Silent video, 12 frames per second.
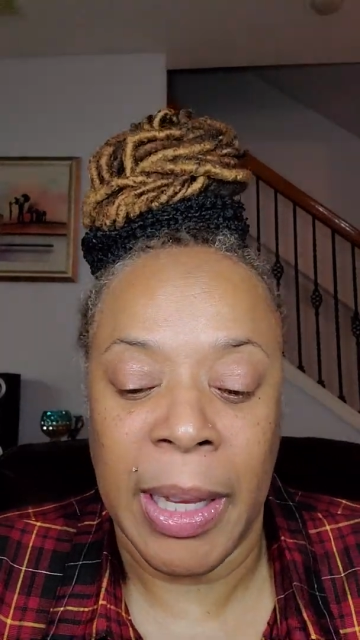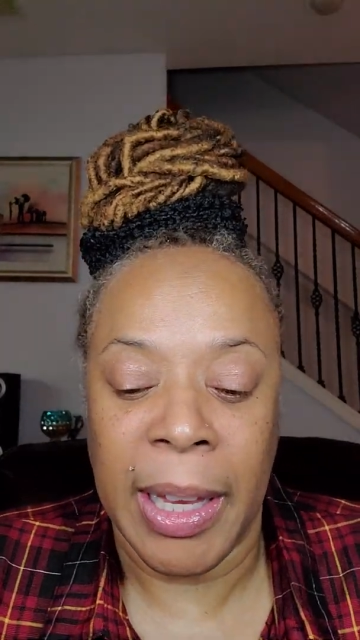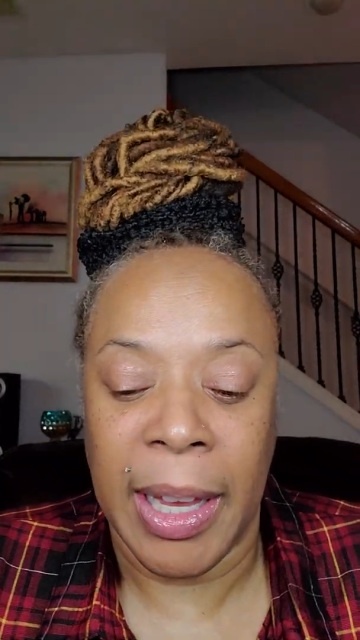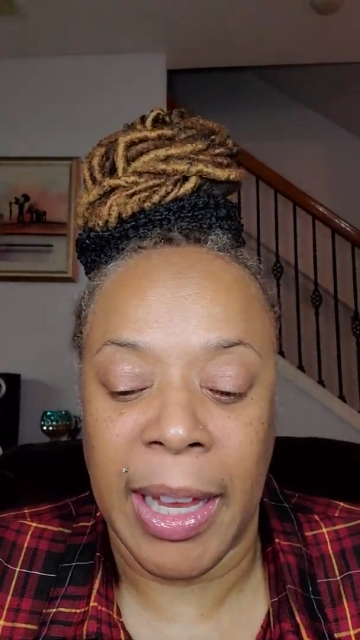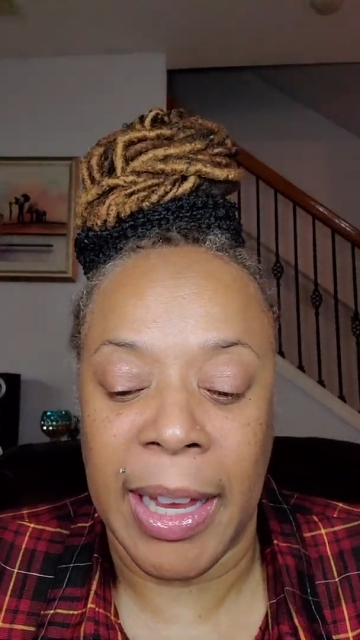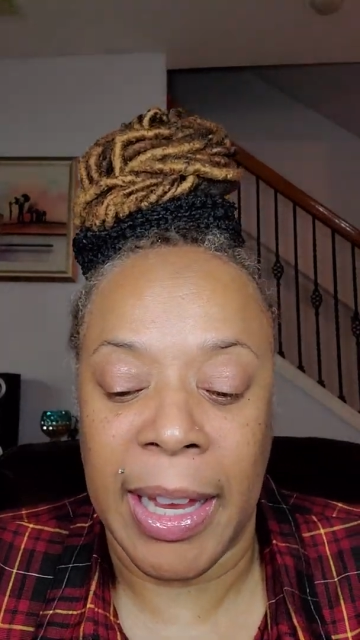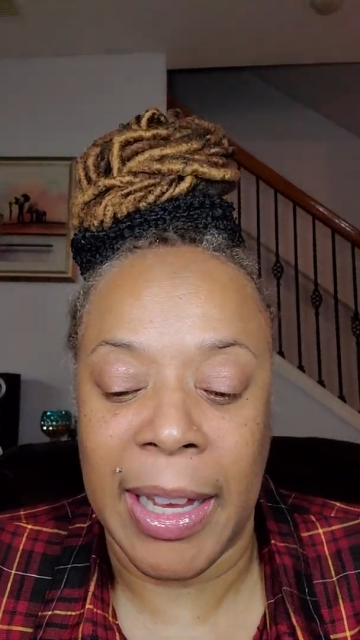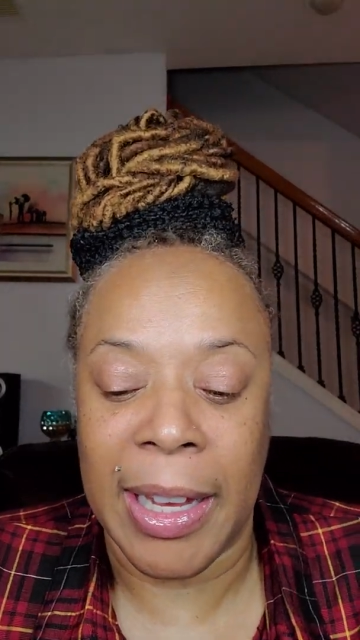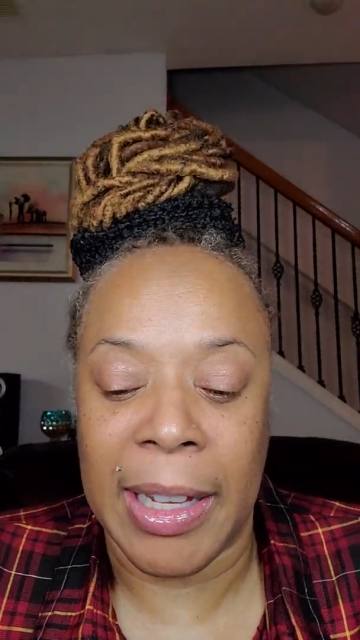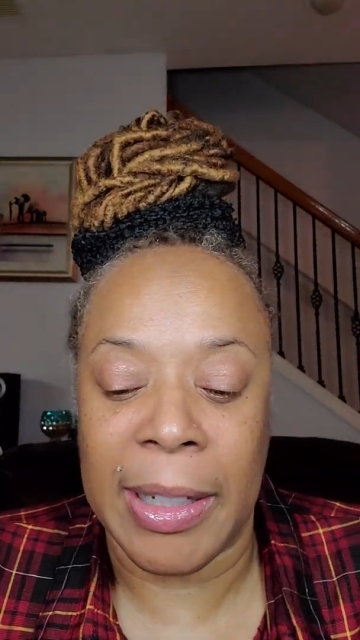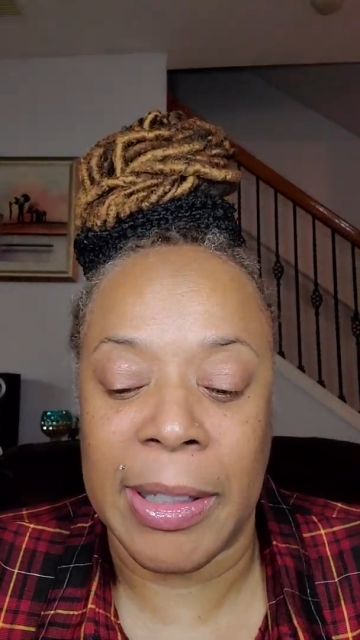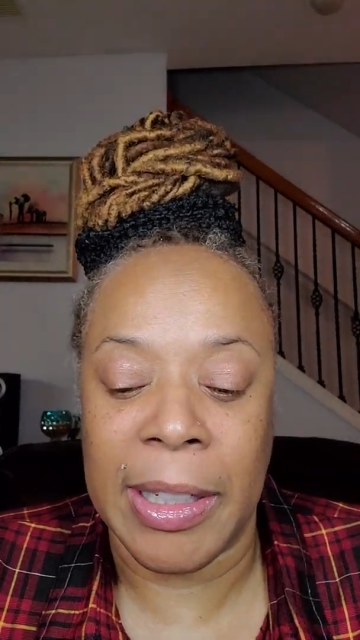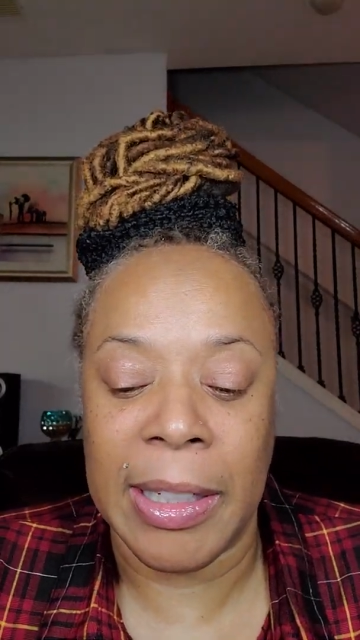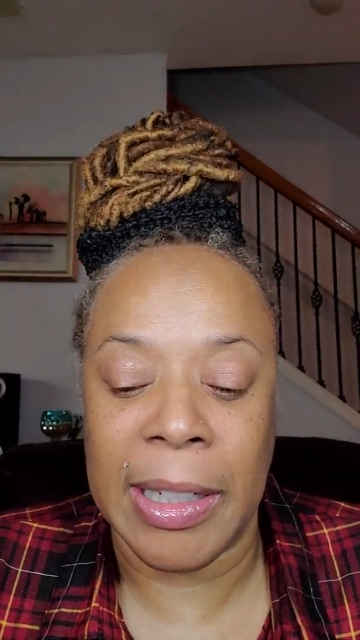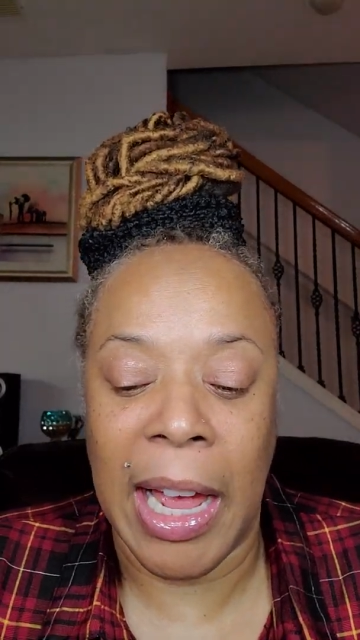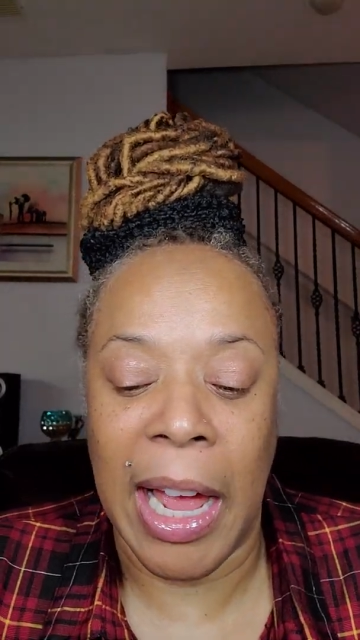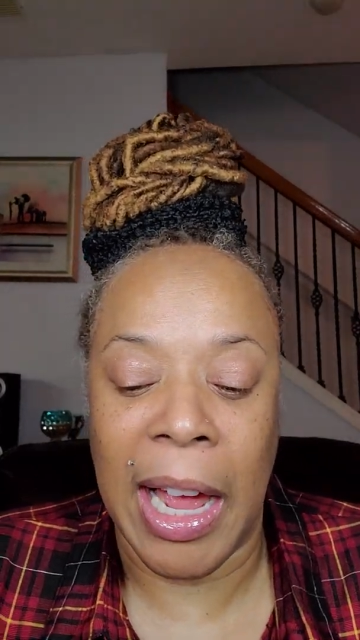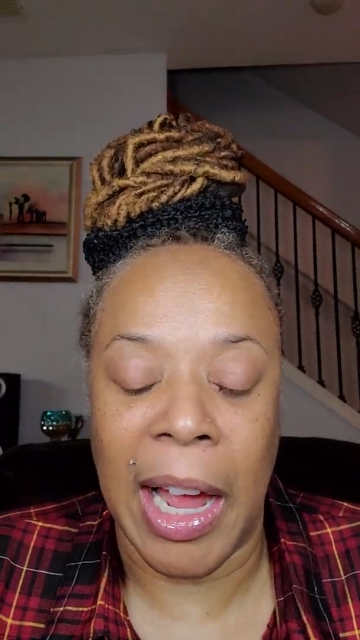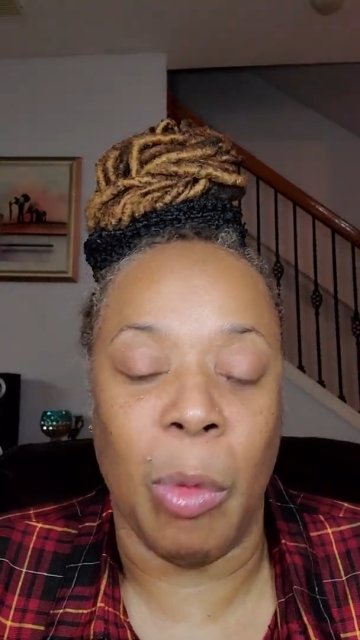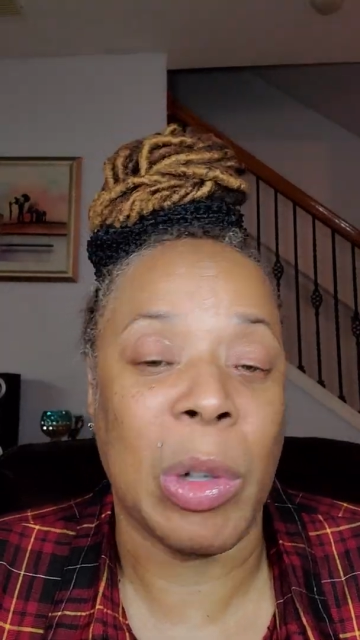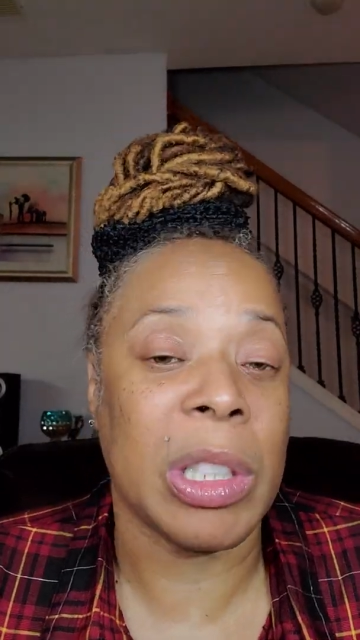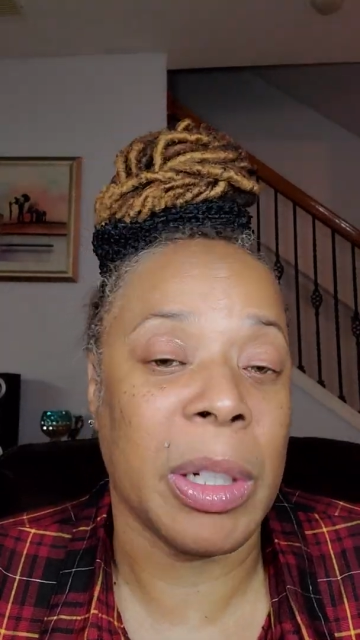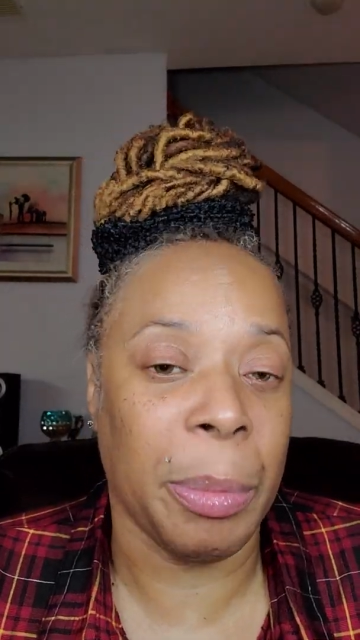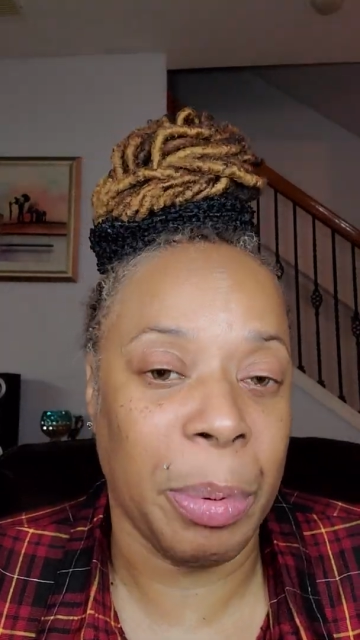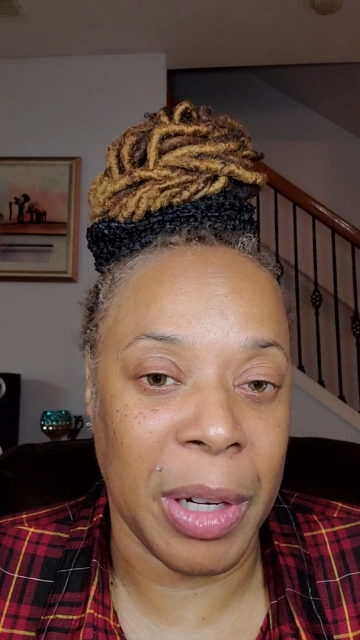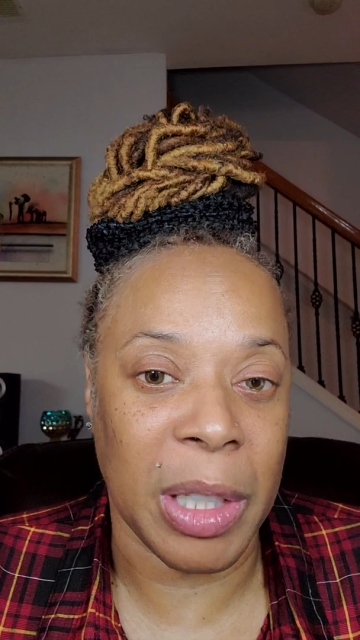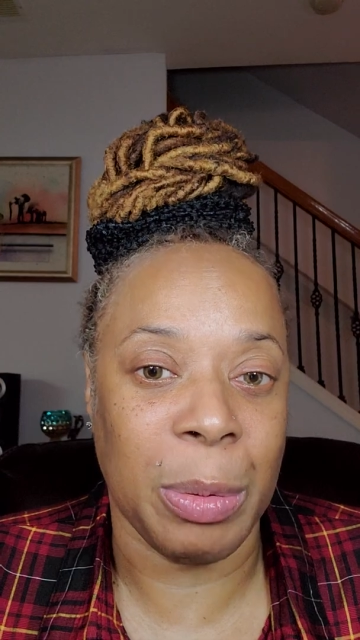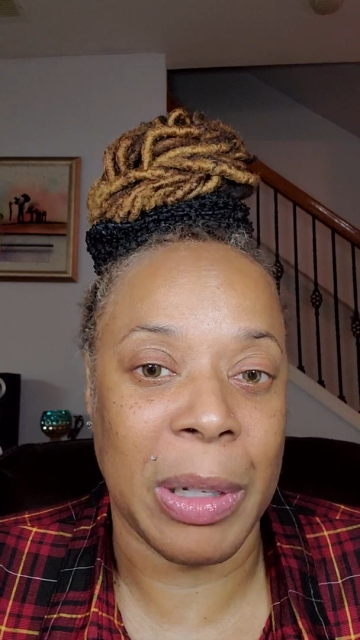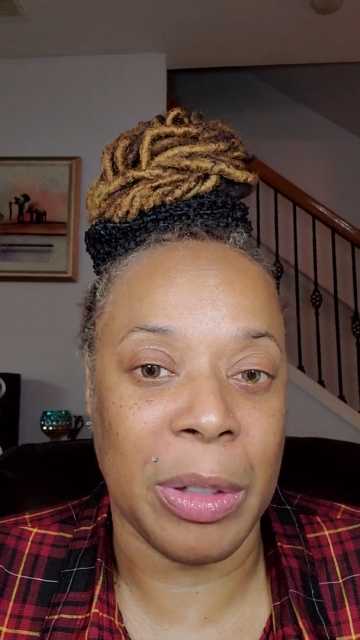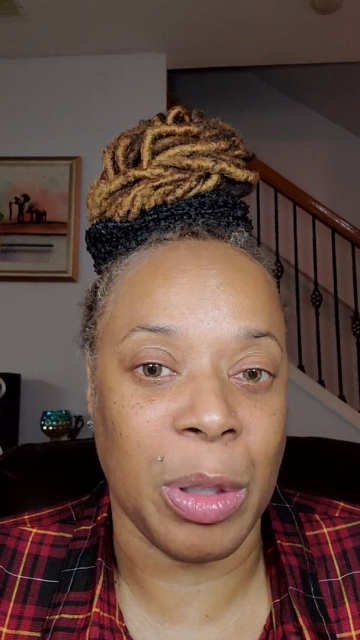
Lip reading: and I wasn't impressed with it,